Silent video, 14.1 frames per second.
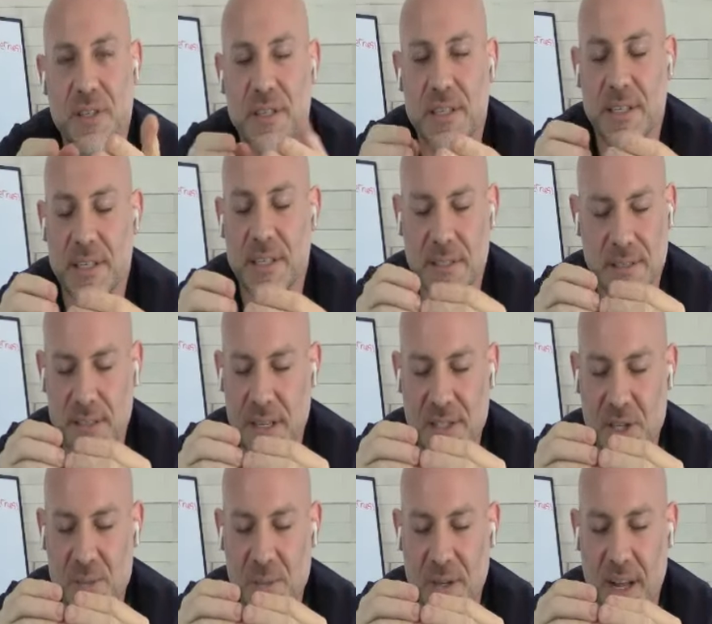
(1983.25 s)

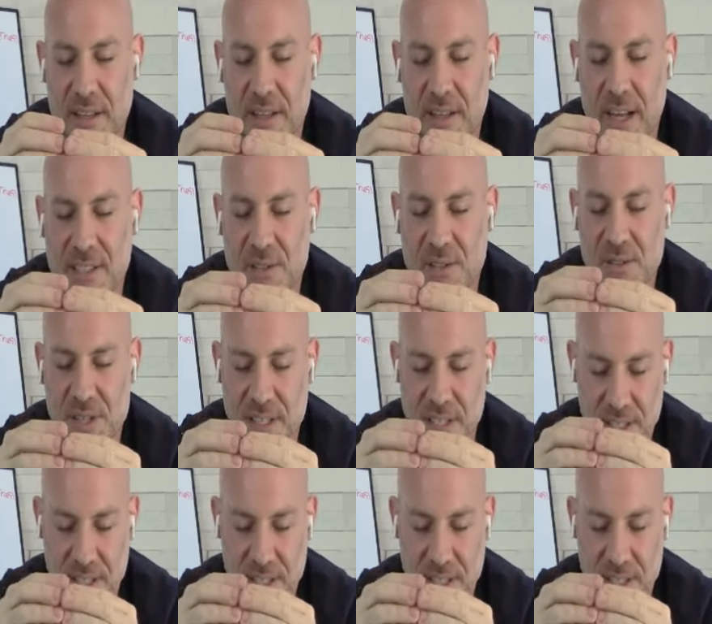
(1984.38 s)
Not the lactones.